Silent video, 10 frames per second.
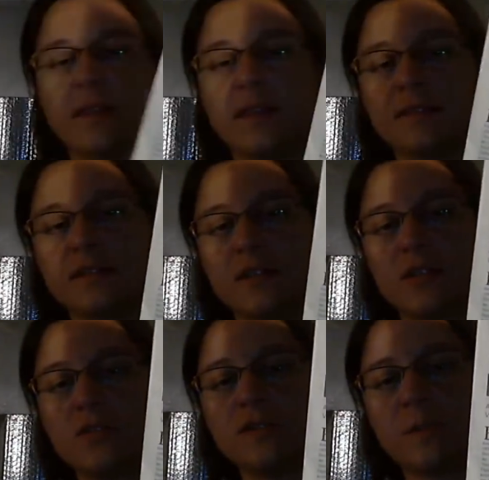this
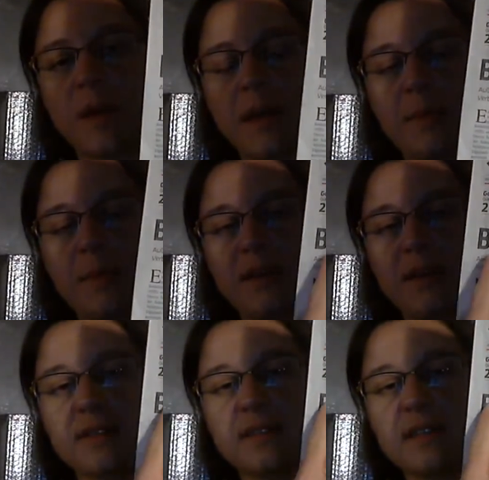newspaper, and
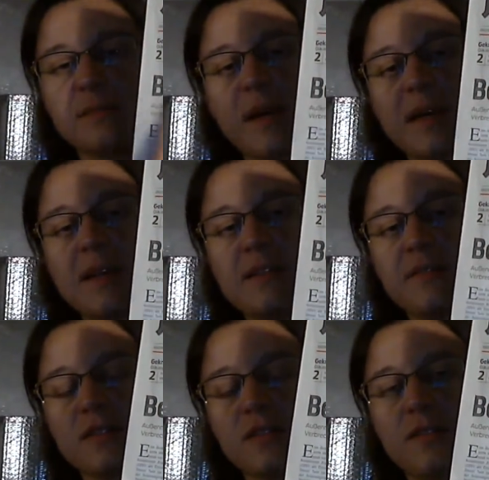it says
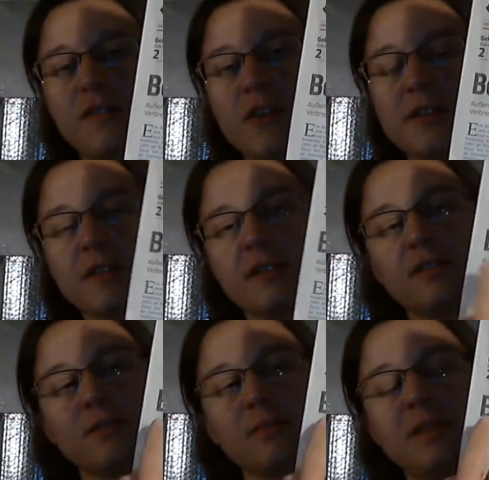Beihilfe zur Folter,
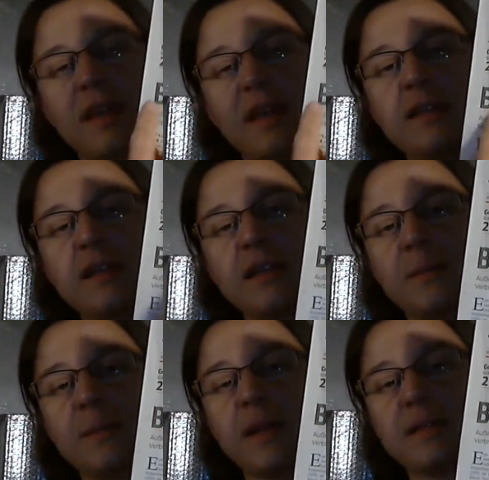so it means aiding and
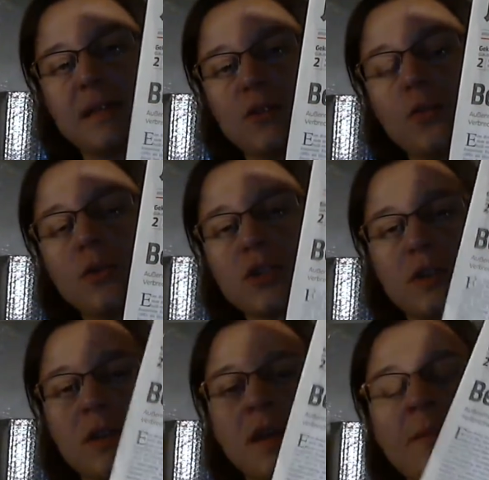abetting
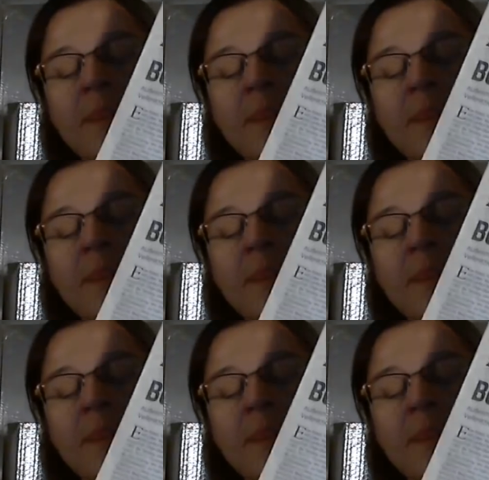torture,